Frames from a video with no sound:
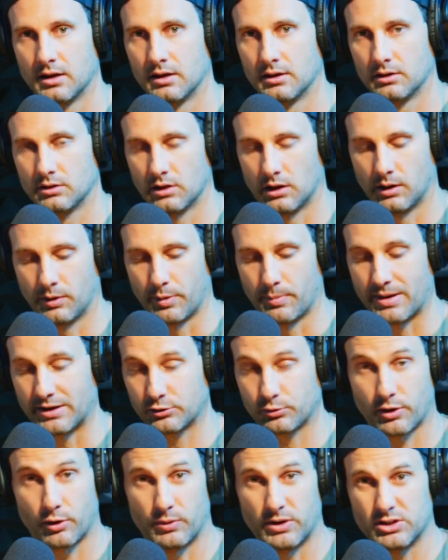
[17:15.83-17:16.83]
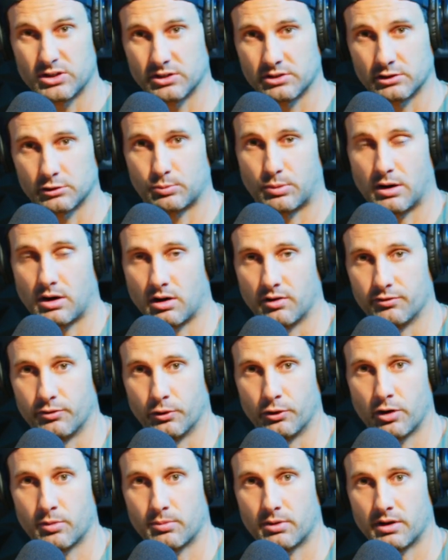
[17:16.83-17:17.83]
The best way to reach us is probably our phone
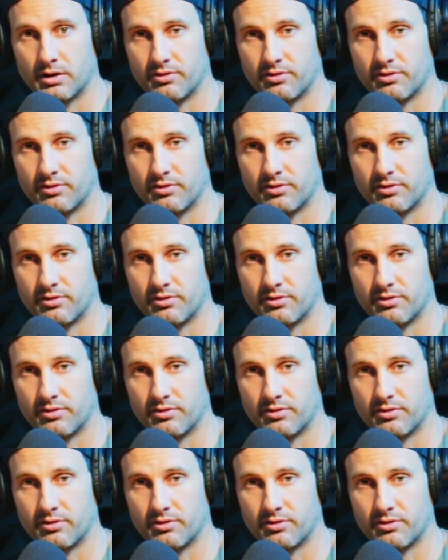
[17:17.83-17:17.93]
number at